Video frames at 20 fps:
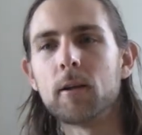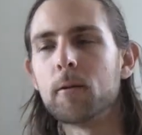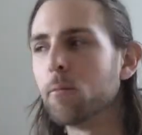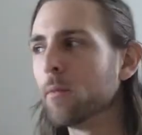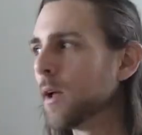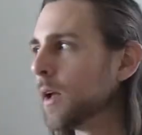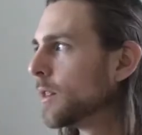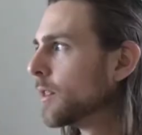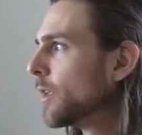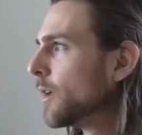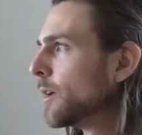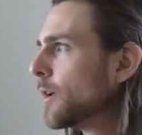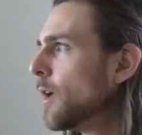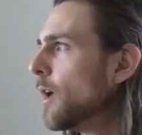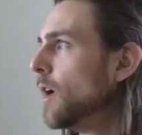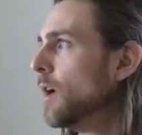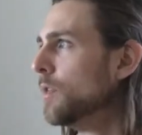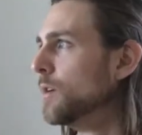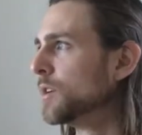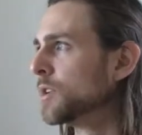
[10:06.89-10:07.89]
And we had like
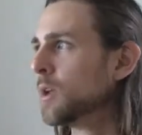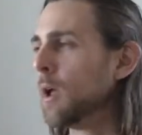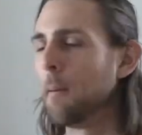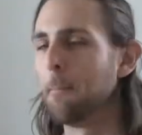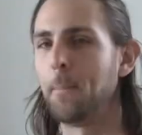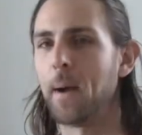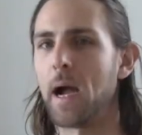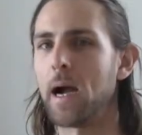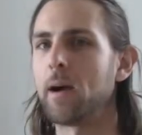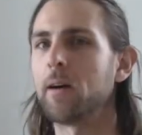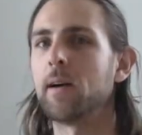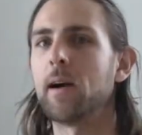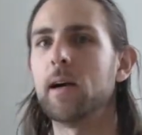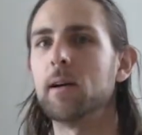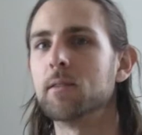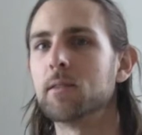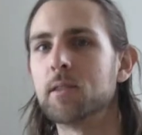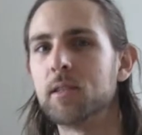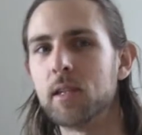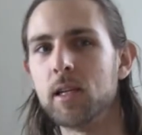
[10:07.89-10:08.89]
this
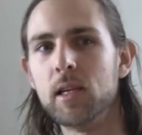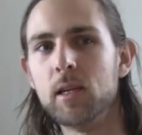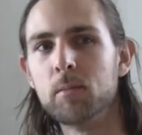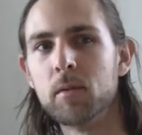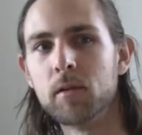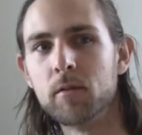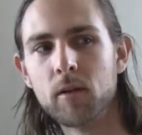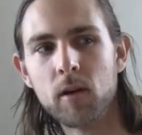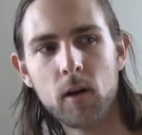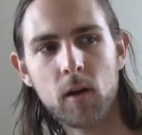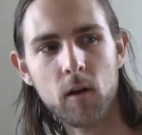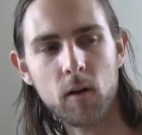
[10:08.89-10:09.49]
powerhouse team of,